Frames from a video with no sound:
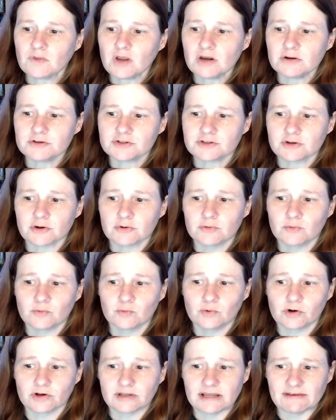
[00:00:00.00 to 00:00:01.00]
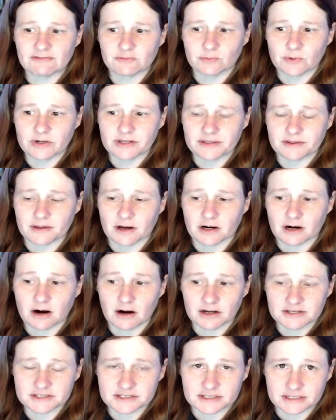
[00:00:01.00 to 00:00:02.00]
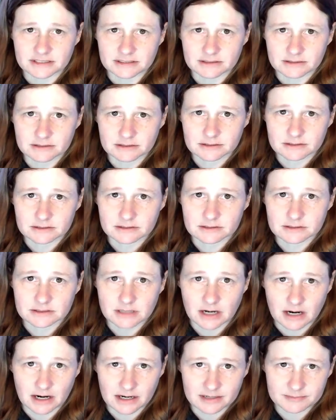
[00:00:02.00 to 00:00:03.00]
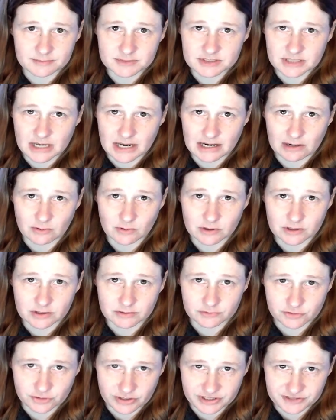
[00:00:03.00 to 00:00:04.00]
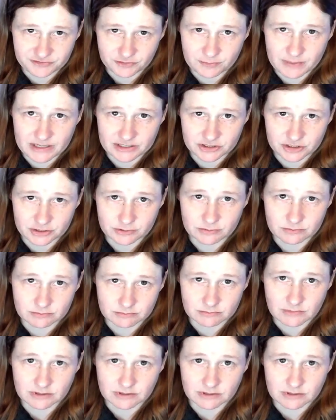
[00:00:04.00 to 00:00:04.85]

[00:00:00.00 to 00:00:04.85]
So we're left with a constant times our transformation